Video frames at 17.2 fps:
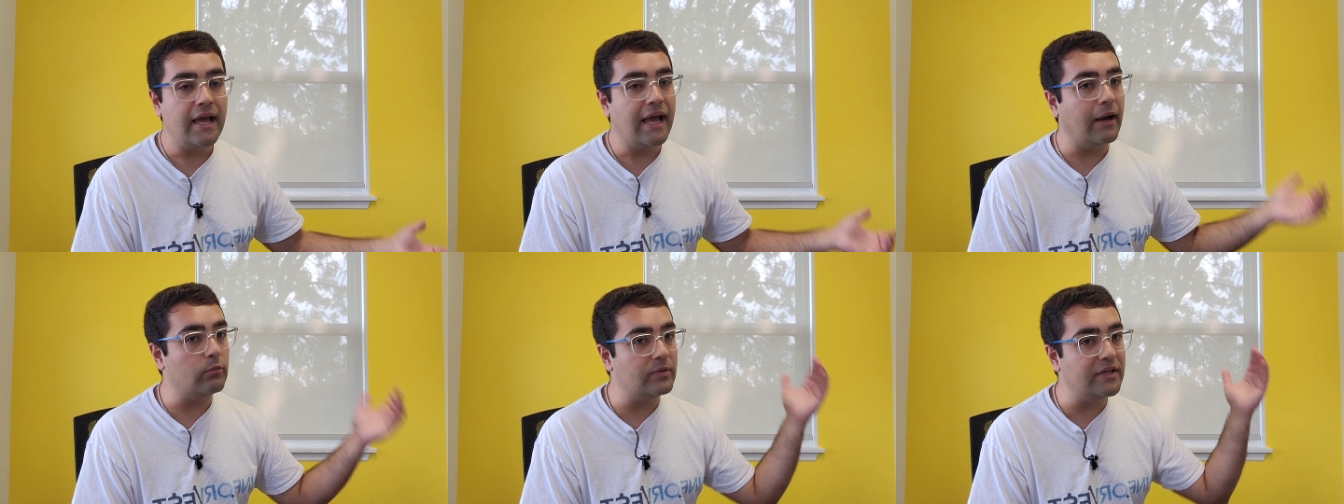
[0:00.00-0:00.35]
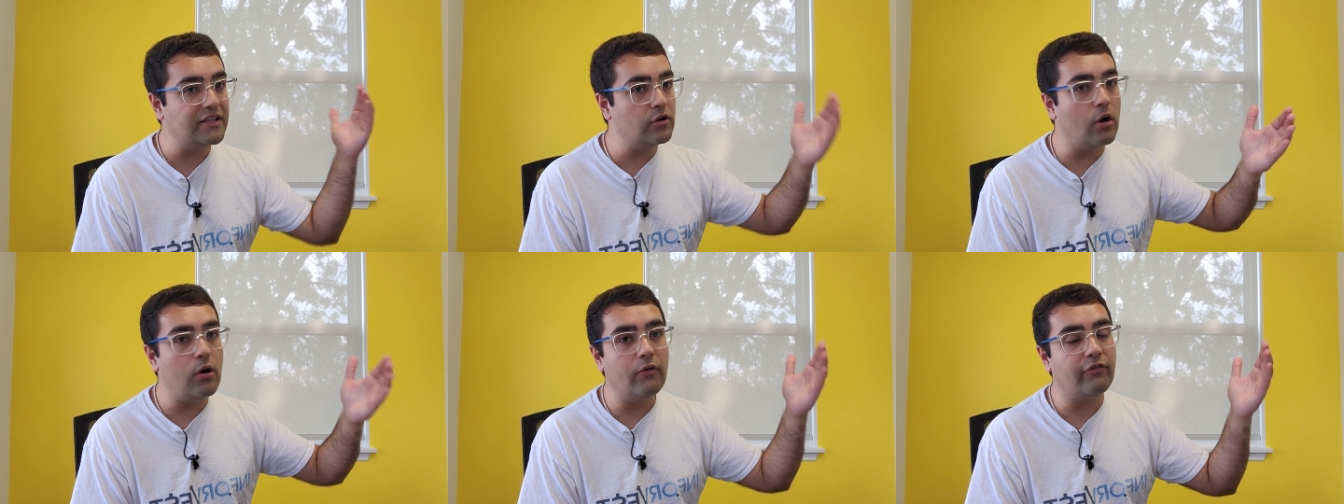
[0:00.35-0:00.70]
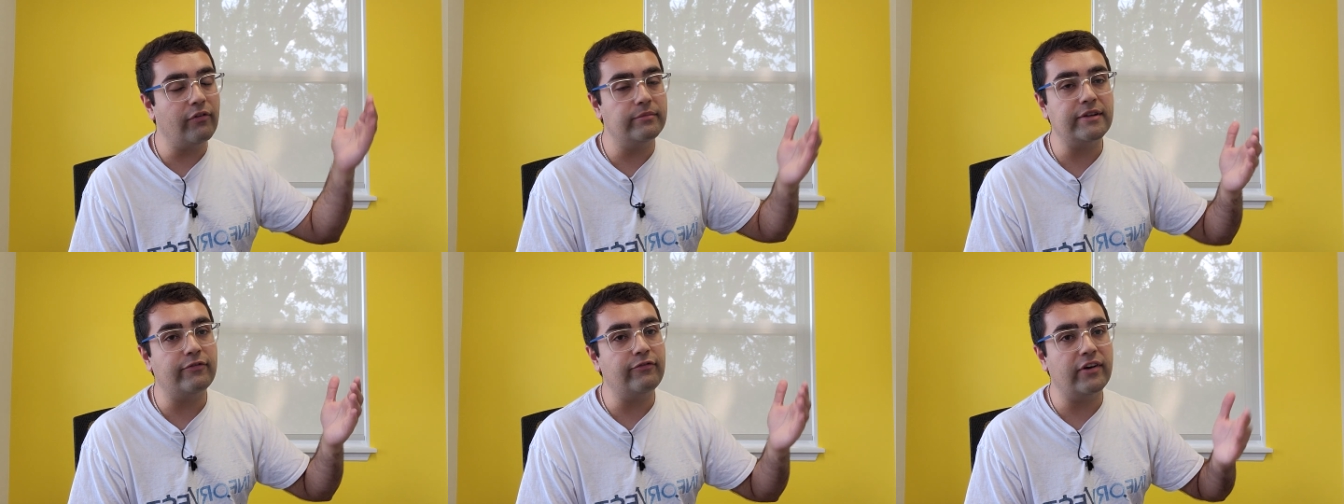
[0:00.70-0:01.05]
And we know
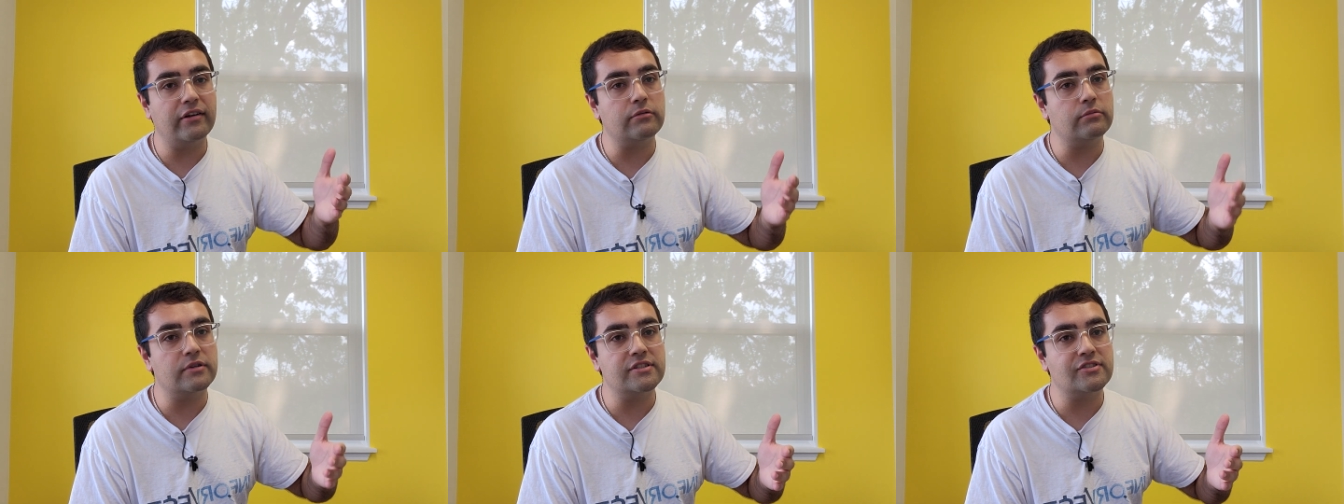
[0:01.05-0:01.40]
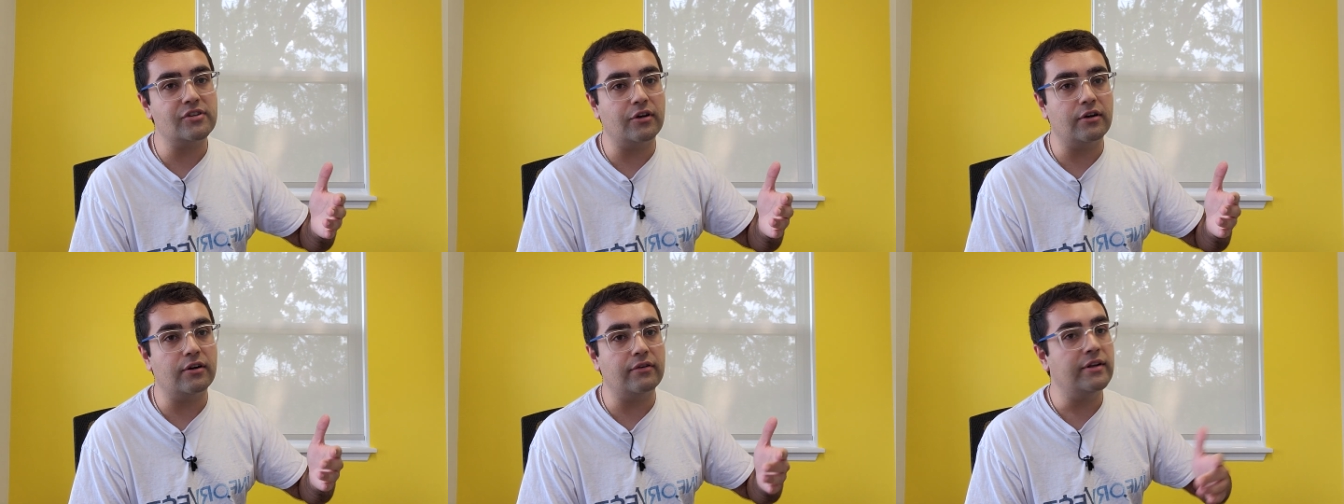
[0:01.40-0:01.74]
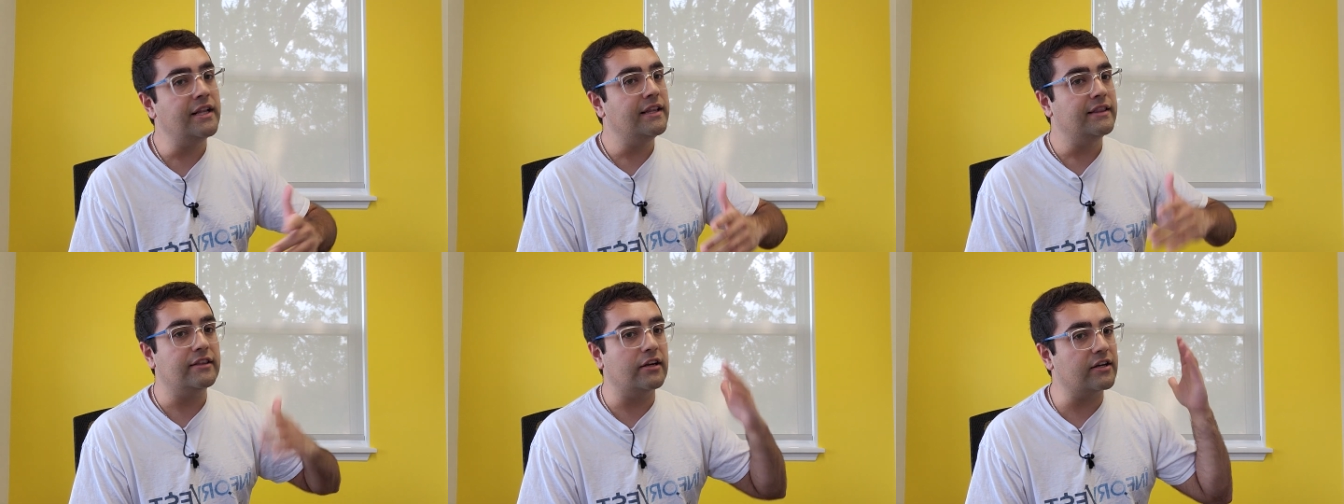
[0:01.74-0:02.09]
from the Federal Reserve,
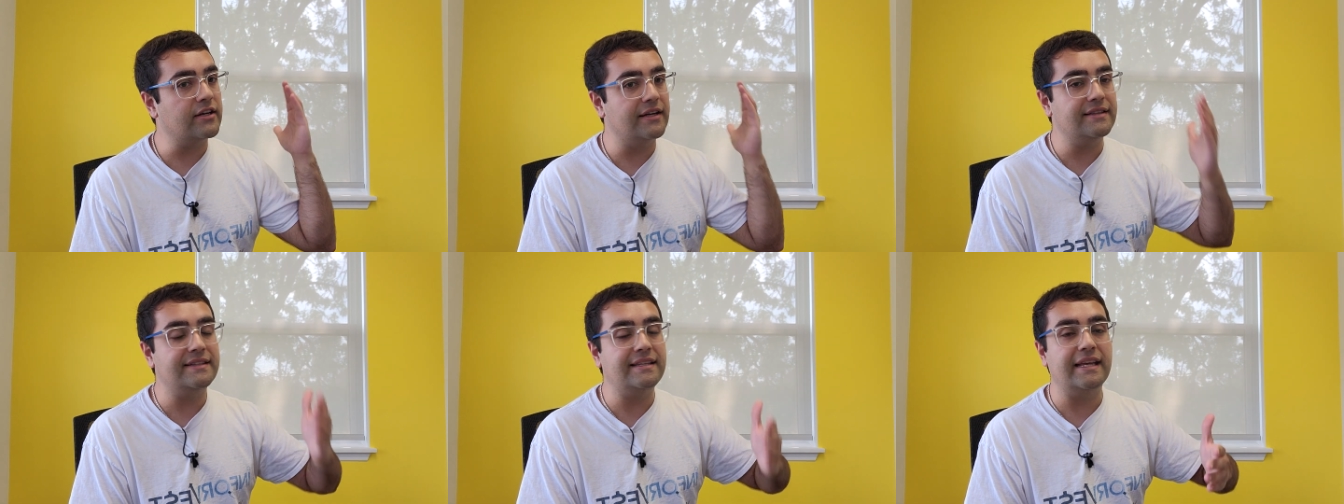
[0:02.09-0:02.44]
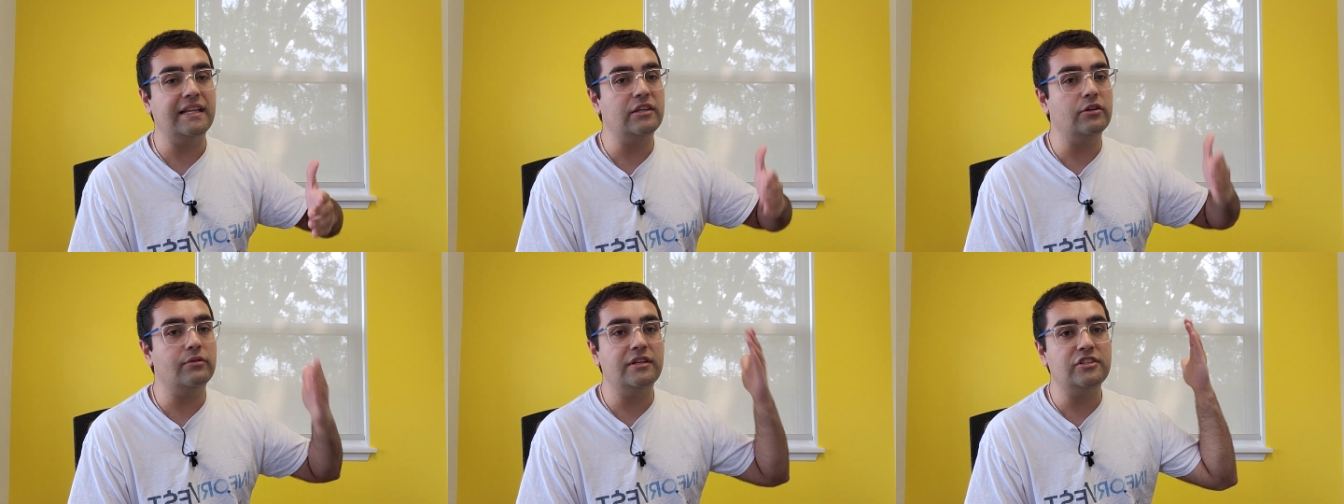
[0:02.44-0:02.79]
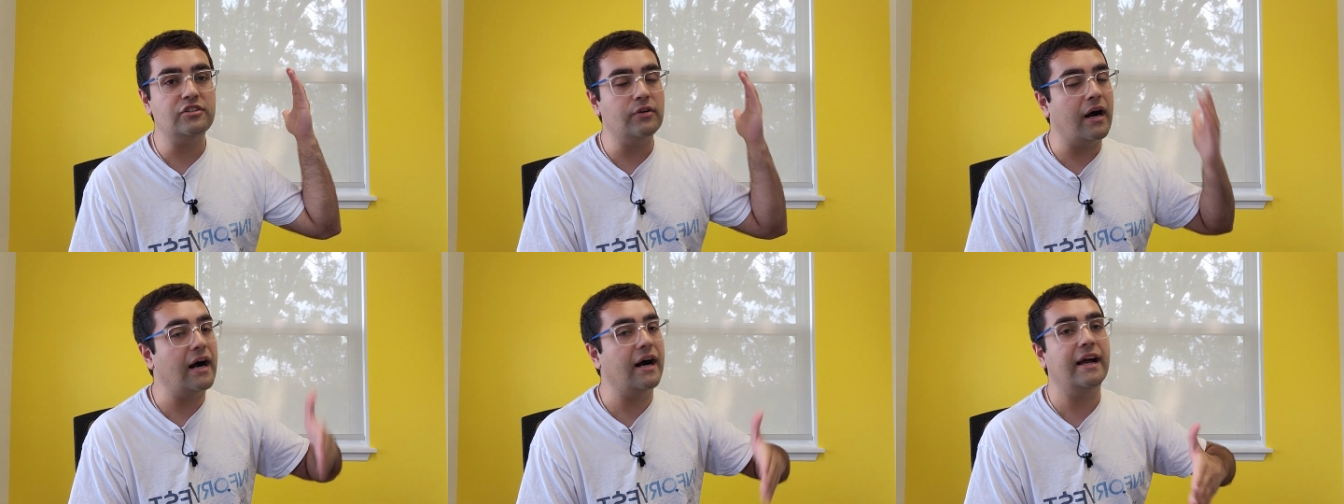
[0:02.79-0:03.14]
they're continuing
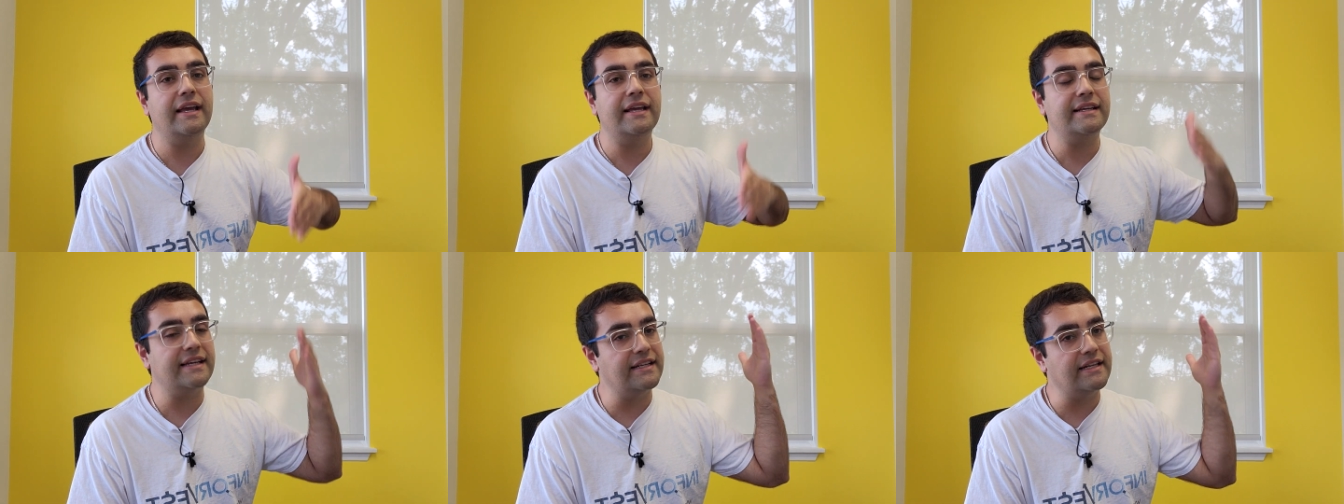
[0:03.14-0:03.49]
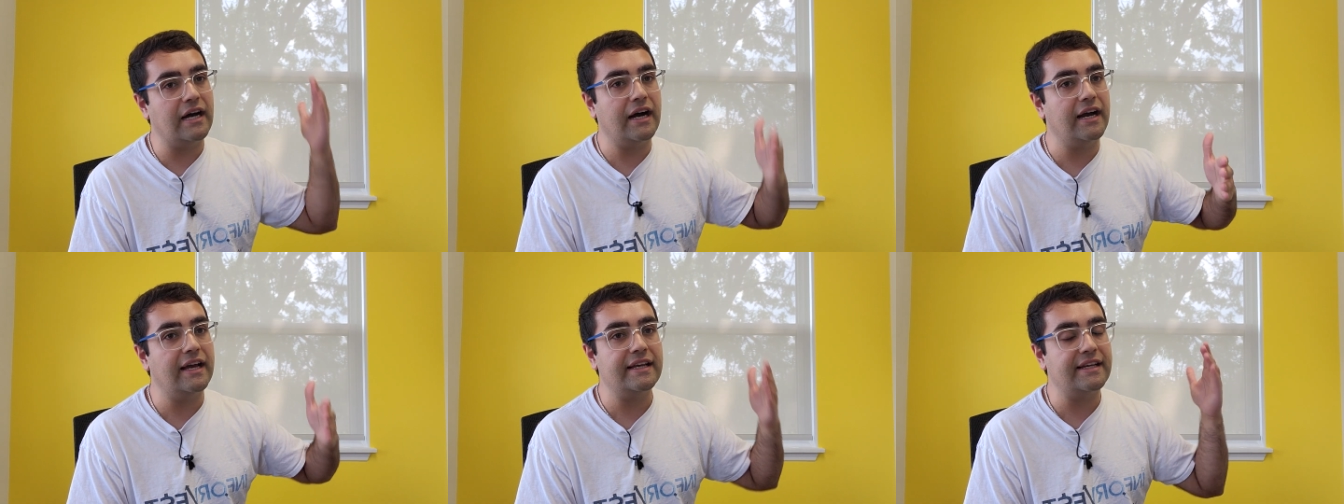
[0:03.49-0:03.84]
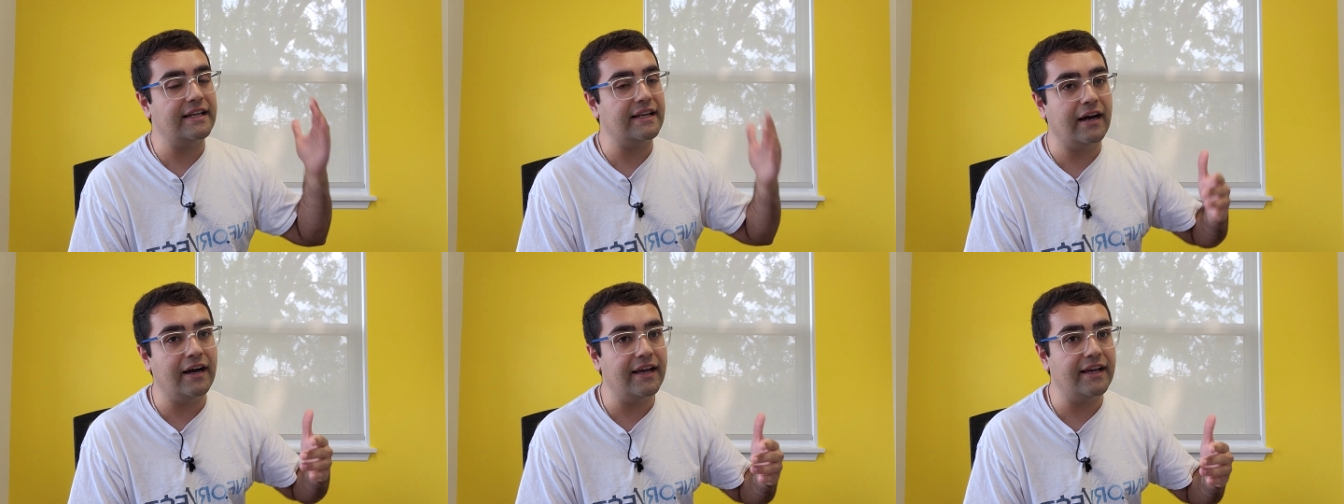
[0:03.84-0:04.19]
to hike and hike
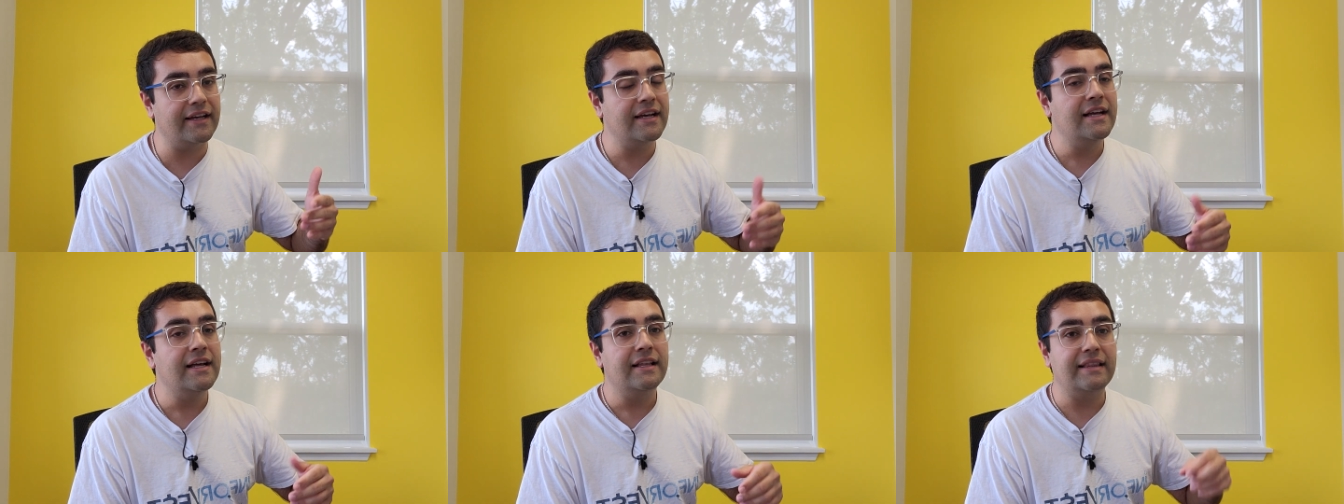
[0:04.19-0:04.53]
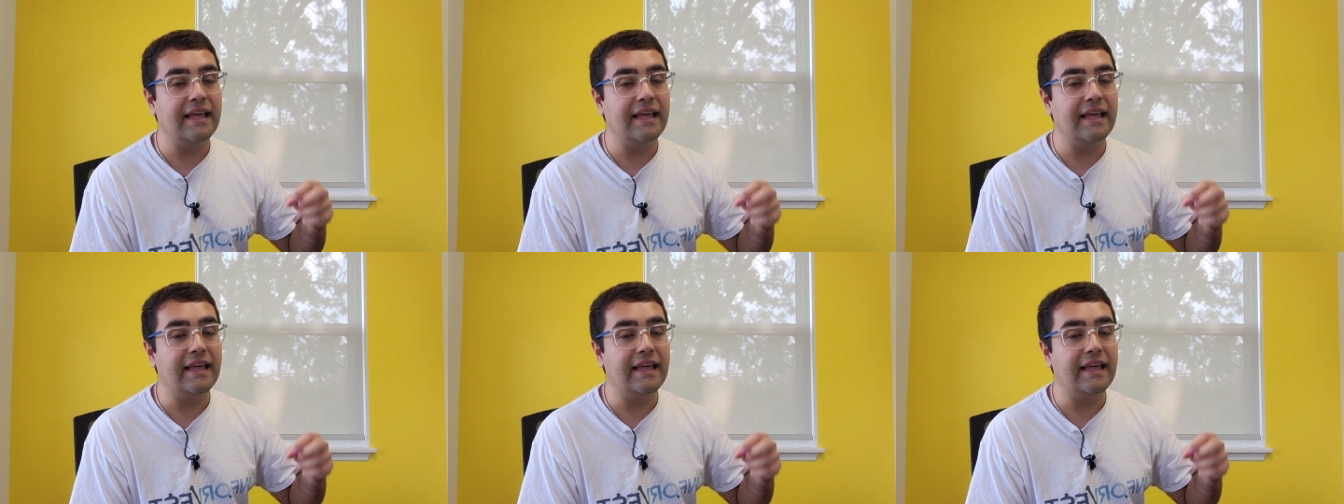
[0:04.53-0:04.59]
and hike.